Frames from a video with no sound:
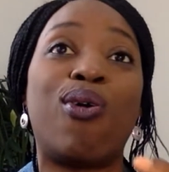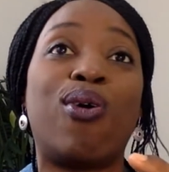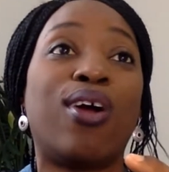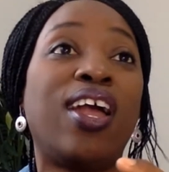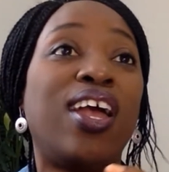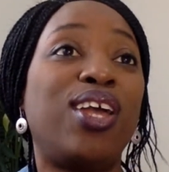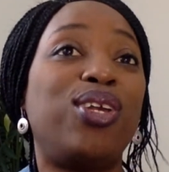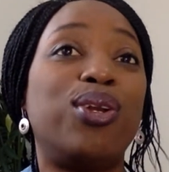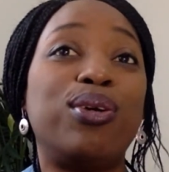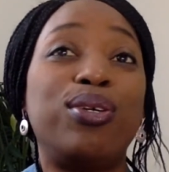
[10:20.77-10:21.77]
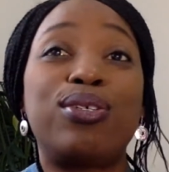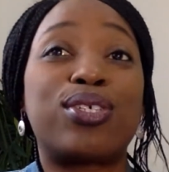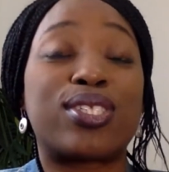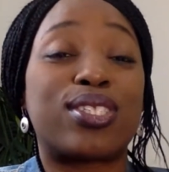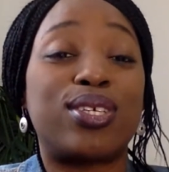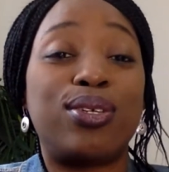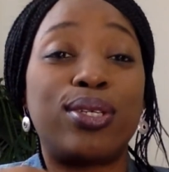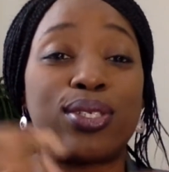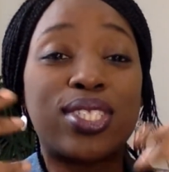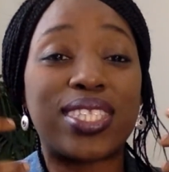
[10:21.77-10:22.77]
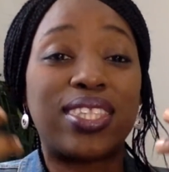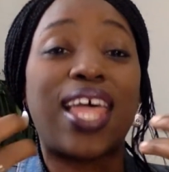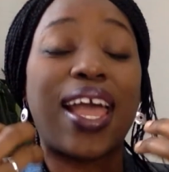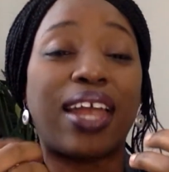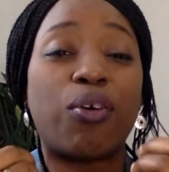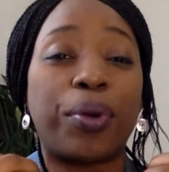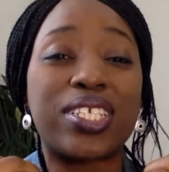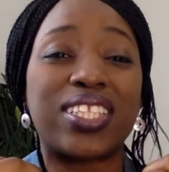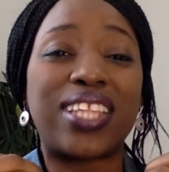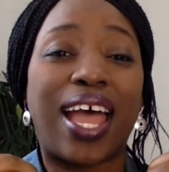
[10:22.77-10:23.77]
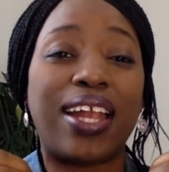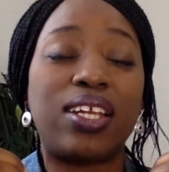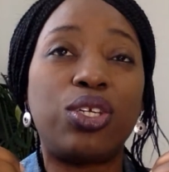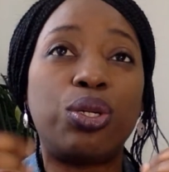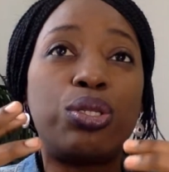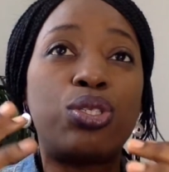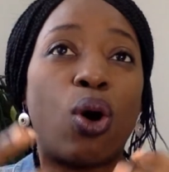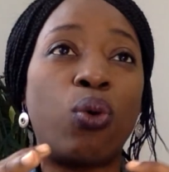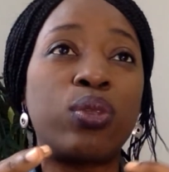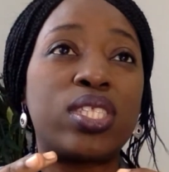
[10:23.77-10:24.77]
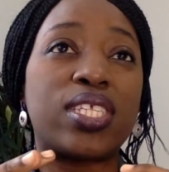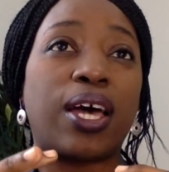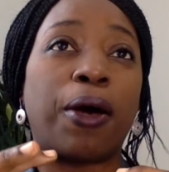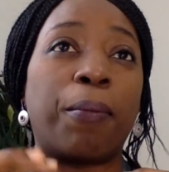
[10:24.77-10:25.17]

or you're just that kind of person that you don't